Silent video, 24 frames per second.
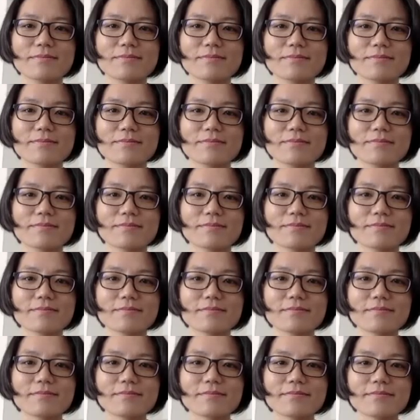
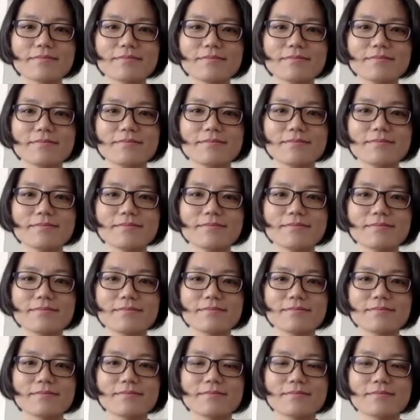
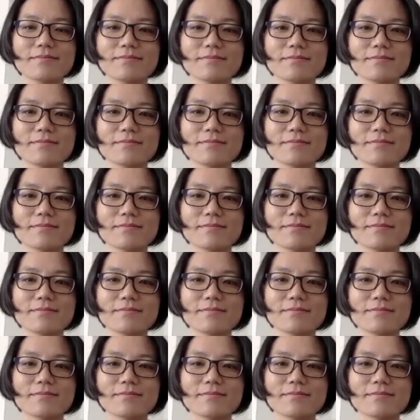(not speaking)